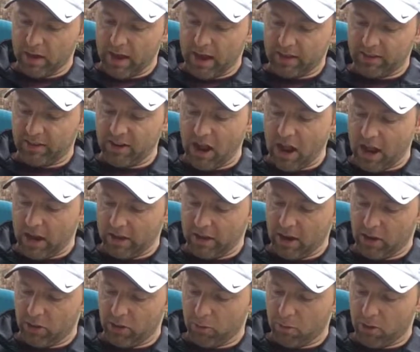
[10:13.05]
It's not,
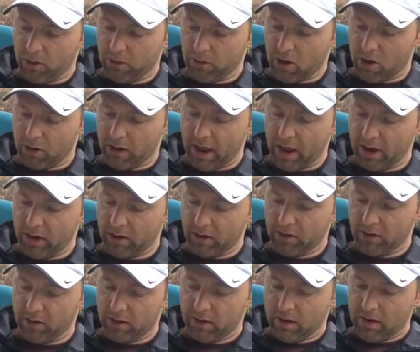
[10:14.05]
yelled the one called
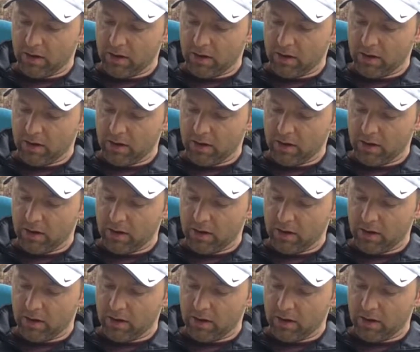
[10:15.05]
Anger.